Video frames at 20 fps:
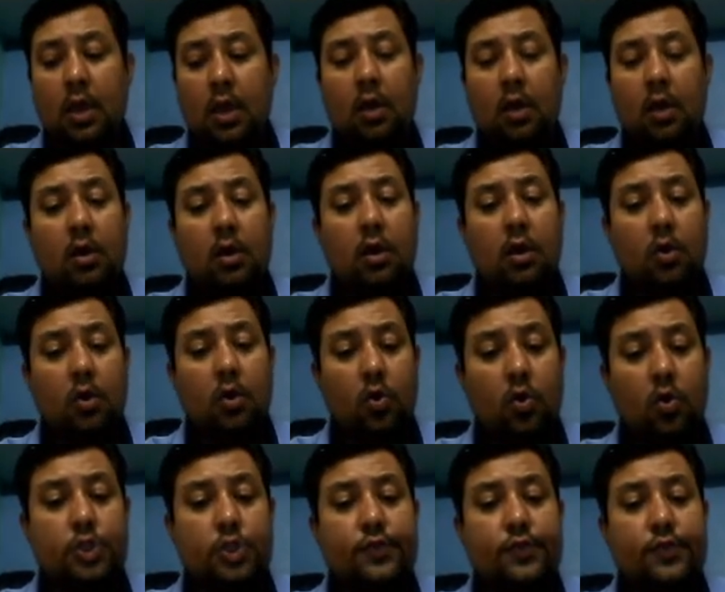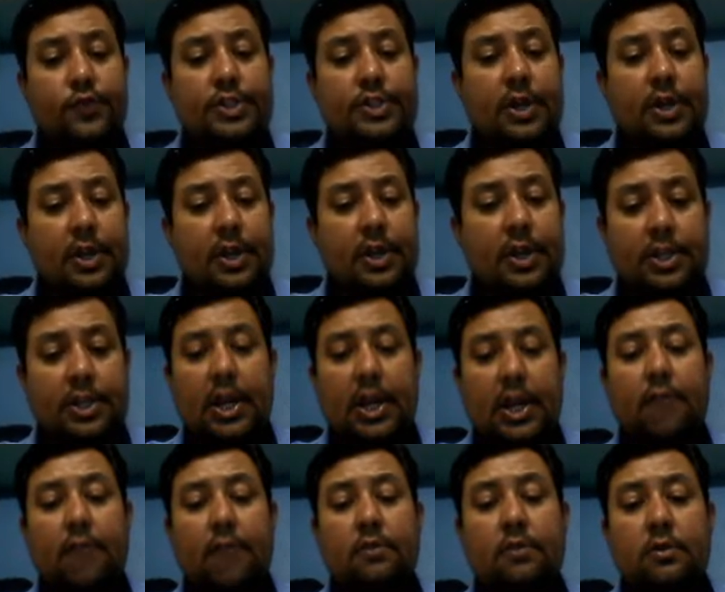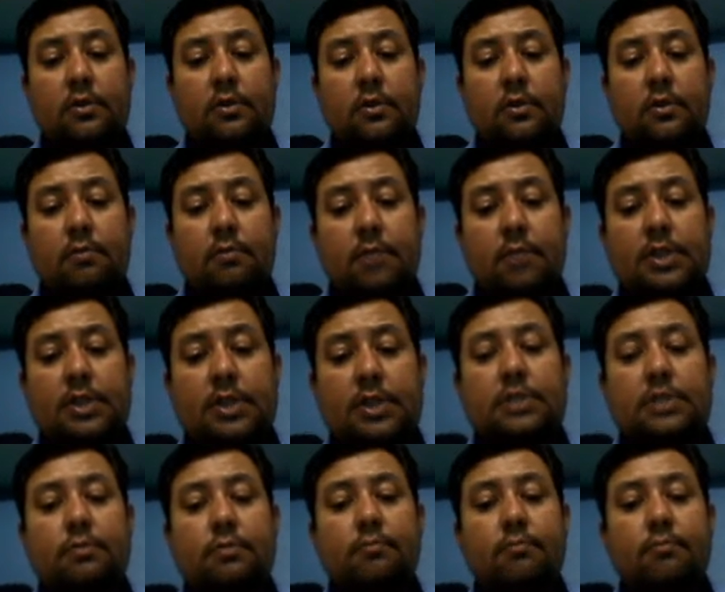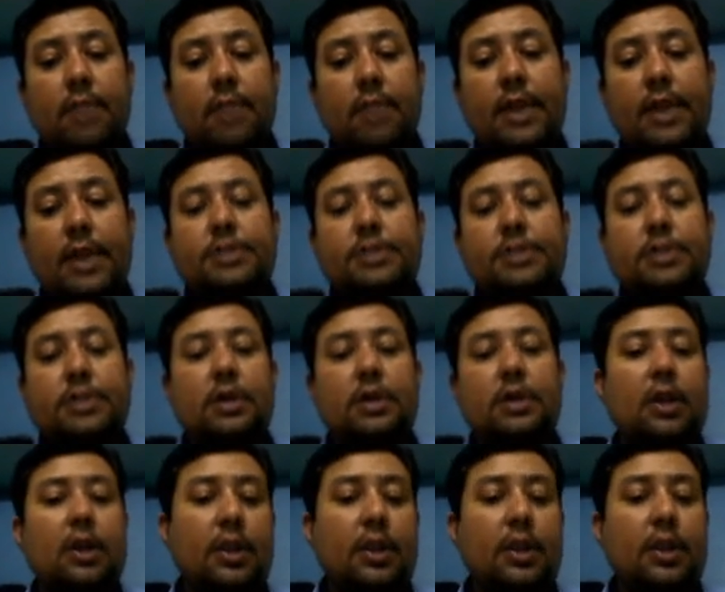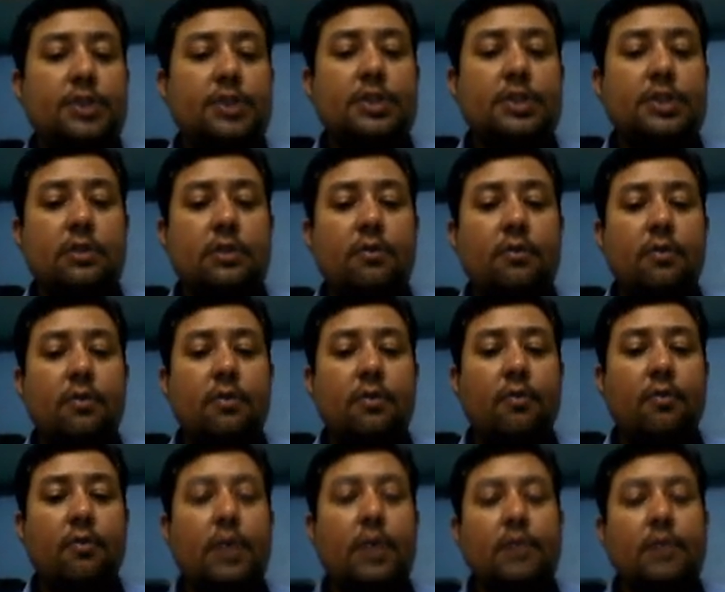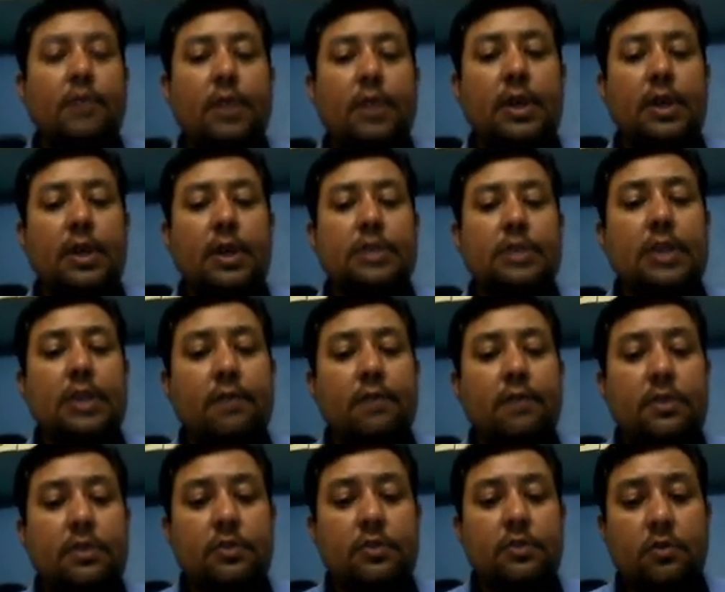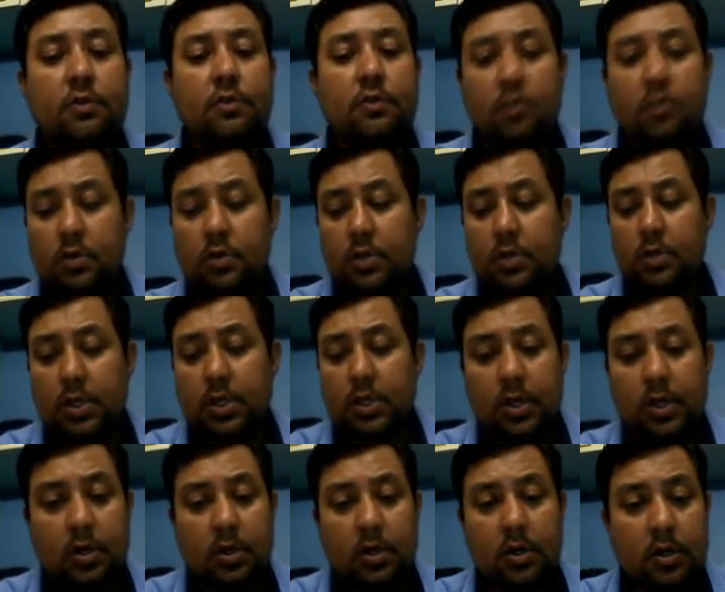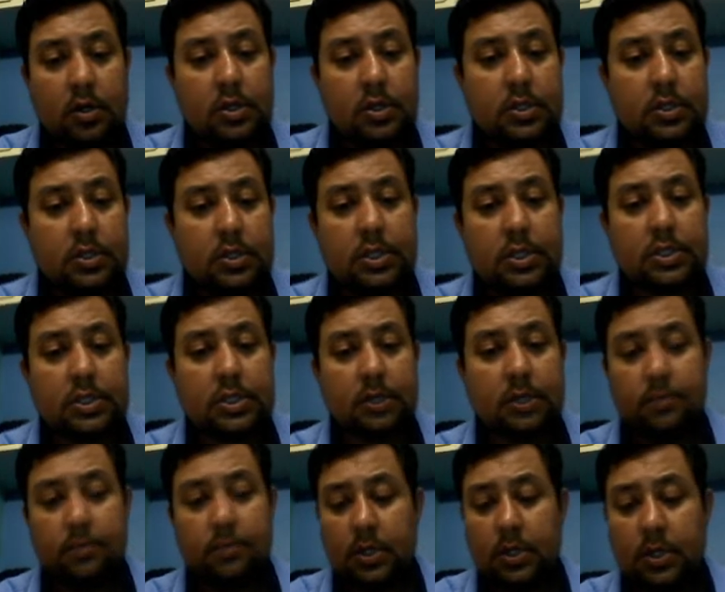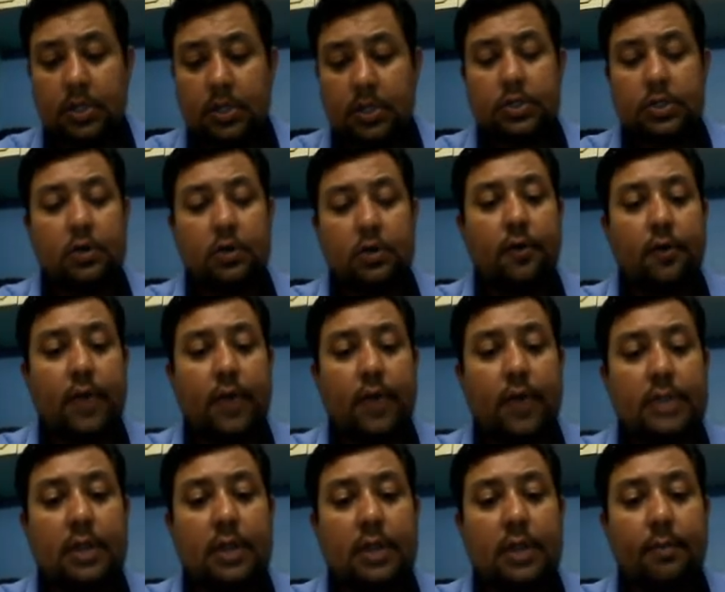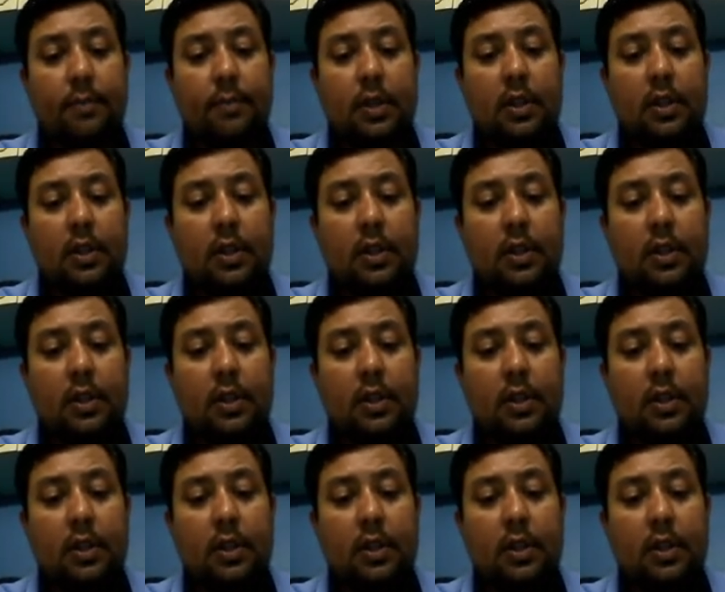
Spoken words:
rows which are retrieved must match the condition whatever is given to the system. So for example,